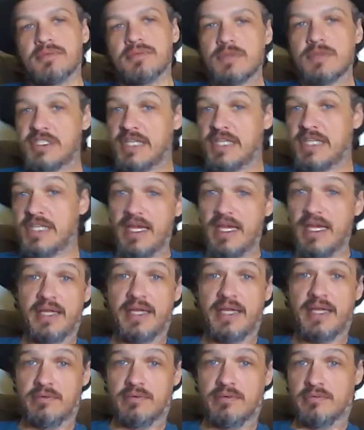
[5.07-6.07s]

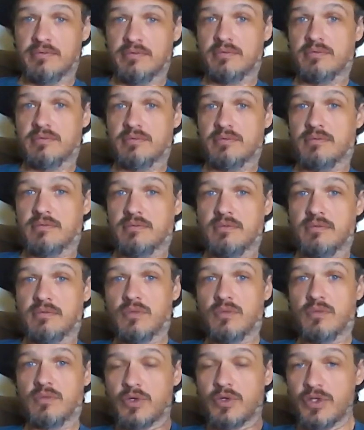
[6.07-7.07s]
Today
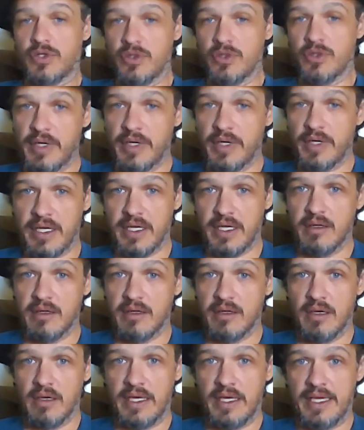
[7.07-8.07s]
we're doing
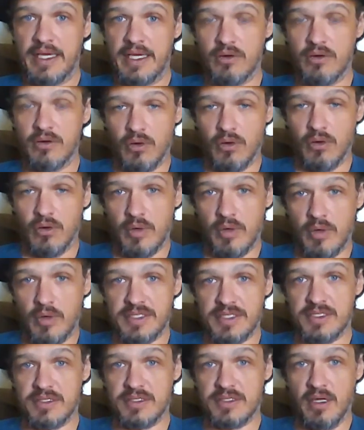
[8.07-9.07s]
a
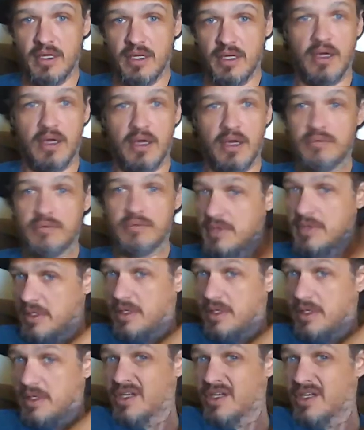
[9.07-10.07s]
HeroQuest
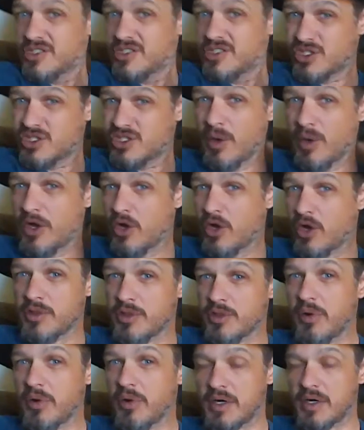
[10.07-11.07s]
showing all
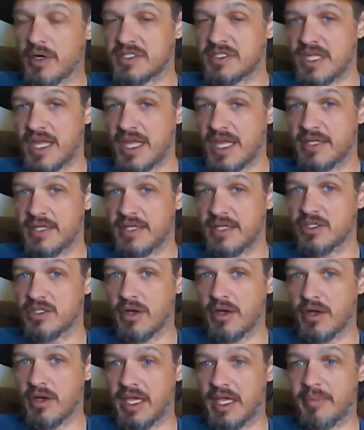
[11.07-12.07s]
the parts and
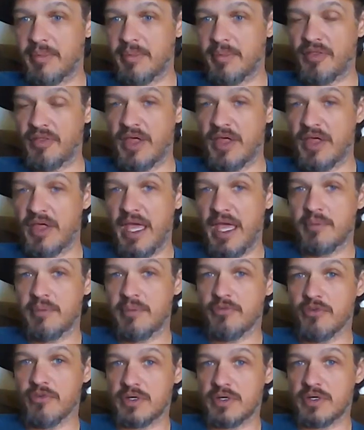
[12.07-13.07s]
talking about the
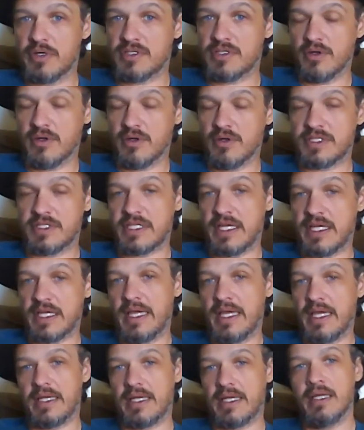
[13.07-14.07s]
game for as long as I
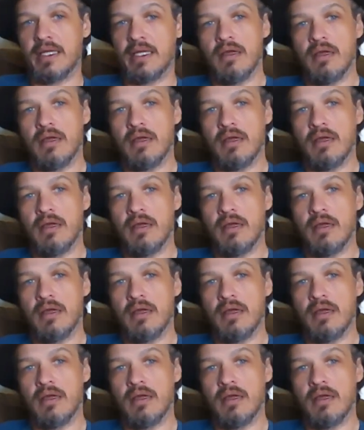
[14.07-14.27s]
can.